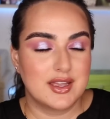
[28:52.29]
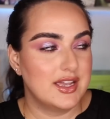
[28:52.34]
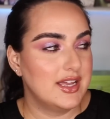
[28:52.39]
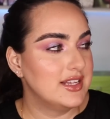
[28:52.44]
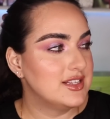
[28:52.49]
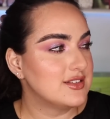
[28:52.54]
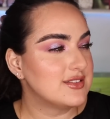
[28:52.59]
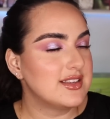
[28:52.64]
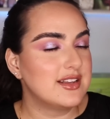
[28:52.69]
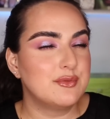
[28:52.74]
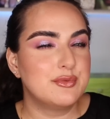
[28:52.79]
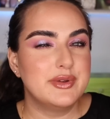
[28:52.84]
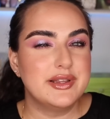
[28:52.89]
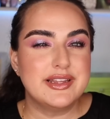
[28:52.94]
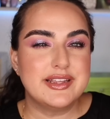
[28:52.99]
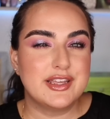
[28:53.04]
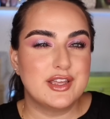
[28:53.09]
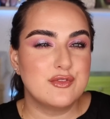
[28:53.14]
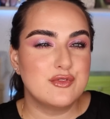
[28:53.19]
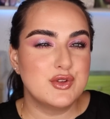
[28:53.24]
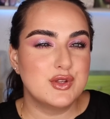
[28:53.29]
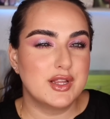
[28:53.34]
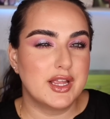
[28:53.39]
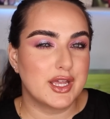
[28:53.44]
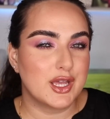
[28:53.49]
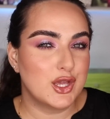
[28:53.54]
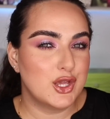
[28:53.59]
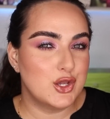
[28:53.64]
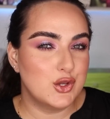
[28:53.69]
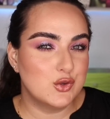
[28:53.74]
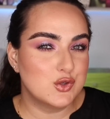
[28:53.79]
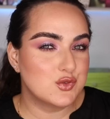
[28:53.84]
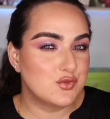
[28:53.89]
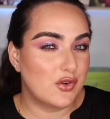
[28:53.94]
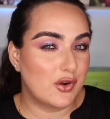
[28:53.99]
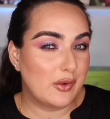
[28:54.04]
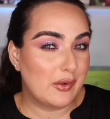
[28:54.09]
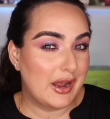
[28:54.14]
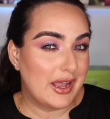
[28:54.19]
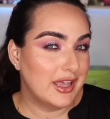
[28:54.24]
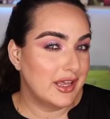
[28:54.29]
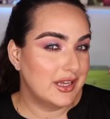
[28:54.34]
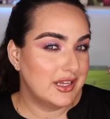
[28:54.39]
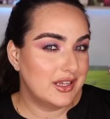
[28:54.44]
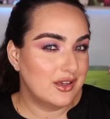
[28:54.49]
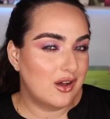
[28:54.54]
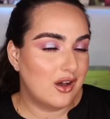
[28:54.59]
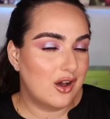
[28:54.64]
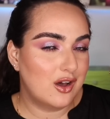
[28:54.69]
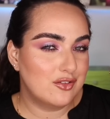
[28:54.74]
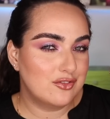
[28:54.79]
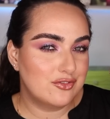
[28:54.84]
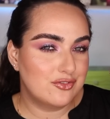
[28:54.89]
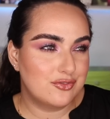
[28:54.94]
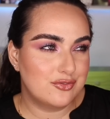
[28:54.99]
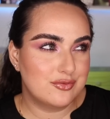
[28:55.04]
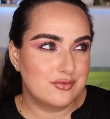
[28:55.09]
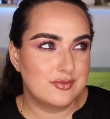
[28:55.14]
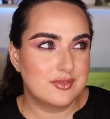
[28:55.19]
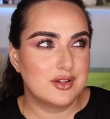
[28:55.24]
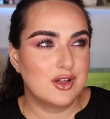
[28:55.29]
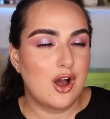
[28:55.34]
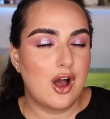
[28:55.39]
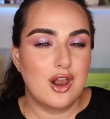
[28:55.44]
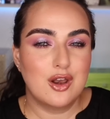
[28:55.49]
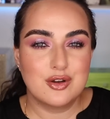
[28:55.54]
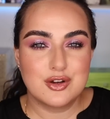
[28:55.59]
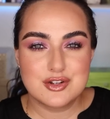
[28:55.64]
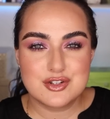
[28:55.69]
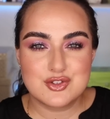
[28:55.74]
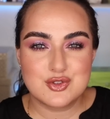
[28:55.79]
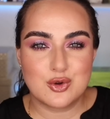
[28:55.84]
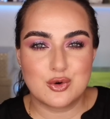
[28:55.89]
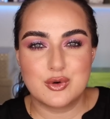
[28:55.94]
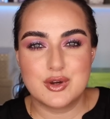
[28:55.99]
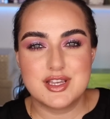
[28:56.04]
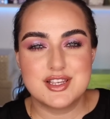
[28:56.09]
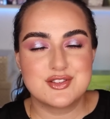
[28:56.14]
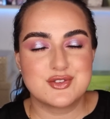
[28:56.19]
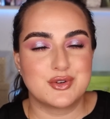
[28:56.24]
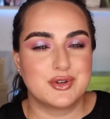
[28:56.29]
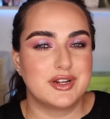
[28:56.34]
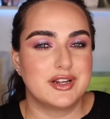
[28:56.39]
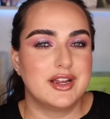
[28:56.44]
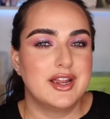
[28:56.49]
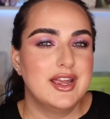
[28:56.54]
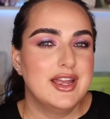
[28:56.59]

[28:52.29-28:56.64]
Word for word: it doesn't really give you like a huge variety of color stories or